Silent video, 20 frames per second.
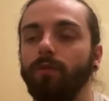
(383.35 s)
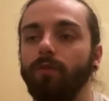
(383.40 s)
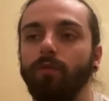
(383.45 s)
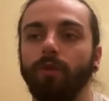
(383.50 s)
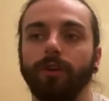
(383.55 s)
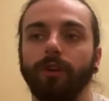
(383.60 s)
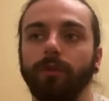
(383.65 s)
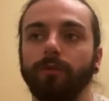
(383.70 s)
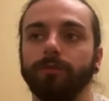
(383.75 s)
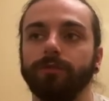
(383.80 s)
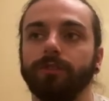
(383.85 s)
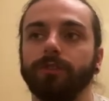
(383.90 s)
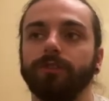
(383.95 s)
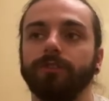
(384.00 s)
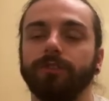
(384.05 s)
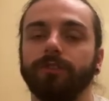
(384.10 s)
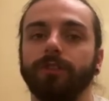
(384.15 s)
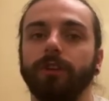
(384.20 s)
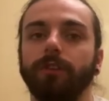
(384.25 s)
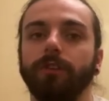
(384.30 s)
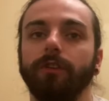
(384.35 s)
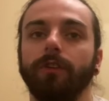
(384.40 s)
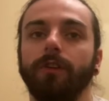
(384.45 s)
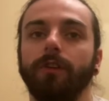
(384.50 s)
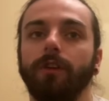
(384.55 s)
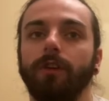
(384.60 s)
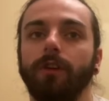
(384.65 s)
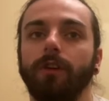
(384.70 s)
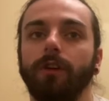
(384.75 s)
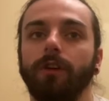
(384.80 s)
of them's a son,
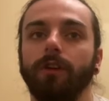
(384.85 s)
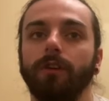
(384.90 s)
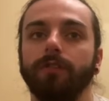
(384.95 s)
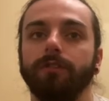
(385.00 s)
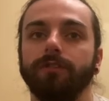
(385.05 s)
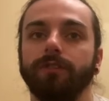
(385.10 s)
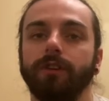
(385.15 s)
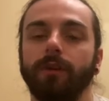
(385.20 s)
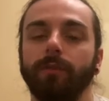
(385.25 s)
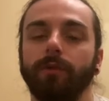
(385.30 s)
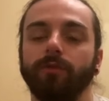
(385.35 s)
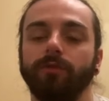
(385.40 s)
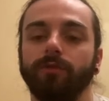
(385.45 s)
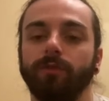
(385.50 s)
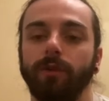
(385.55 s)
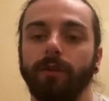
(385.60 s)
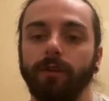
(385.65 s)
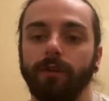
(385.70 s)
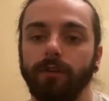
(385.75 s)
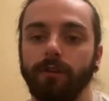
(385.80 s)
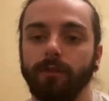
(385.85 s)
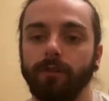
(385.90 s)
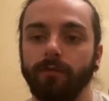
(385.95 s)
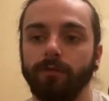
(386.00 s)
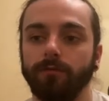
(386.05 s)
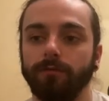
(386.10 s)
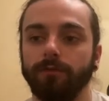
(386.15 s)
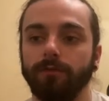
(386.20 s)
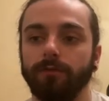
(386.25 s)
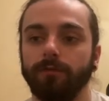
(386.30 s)
say about
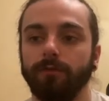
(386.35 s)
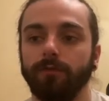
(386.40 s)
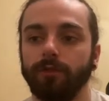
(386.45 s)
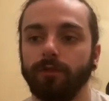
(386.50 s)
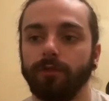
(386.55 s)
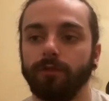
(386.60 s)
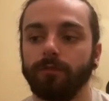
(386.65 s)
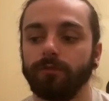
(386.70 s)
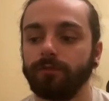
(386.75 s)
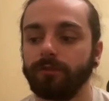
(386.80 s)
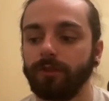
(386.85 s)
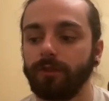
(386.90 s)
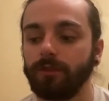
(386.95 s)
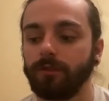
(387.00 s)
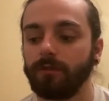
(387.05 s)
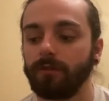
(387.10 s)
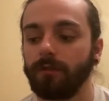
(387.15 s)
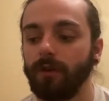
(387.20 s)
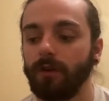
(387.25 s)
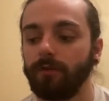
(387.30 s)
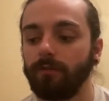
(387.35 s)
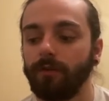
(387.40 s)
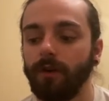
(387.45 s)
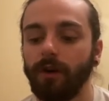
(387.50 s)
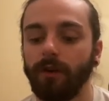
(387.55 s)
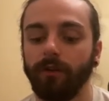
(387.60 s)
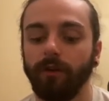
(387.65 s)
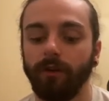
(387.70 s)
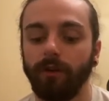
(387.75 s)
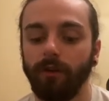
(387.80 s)
20-year-old. One of them's a
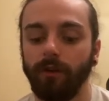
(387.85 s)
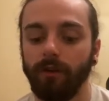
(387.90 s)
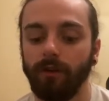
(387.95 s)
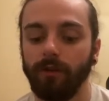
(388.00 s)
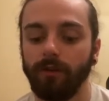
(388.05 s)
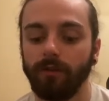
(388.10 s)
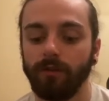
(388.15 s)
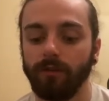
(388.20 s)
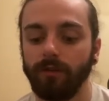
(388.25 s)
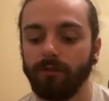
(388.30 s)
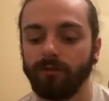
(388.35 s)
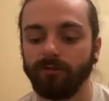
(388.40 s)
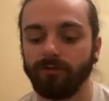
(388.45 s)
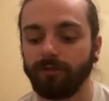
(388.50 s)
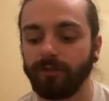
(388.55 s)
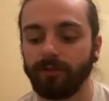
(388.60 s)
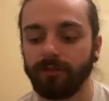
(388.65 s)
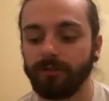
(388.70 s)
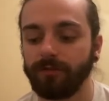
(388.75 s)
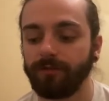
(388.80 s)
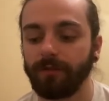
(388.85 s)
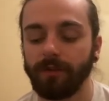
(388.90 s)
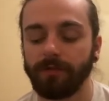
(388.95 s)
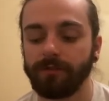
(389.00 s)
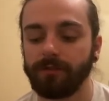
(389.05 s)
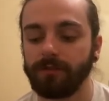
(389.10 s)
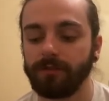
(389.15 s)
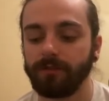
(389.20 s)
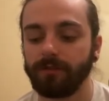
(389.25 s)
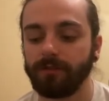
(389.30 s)
father who's in his
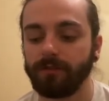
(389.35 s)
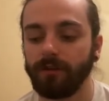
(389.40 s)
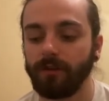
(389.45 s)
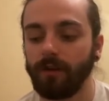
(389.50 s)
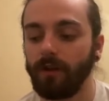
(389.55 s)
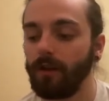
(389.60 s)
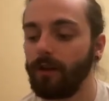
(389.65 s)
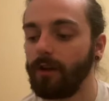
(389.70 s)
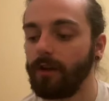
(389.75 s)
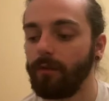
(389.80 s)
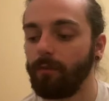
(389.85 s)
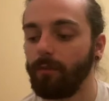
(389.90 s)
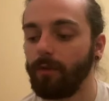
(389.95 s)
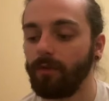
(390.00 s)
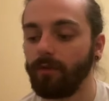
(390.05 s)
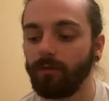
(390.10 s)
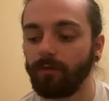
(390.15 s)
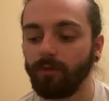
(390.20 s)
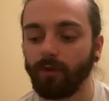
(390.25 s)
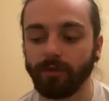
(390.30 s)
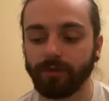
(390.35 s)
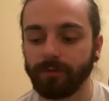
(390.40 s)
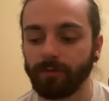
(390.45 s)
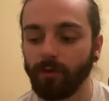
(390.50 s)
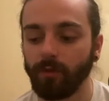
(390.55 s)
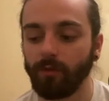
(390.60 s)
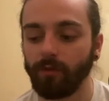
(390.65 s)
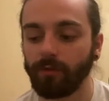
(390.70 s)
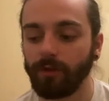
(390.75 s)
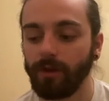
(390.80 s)
50s. They've not
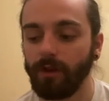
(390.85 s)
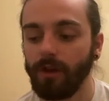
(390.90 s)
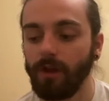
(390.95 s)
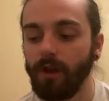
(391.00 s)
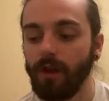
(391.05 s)
spoke.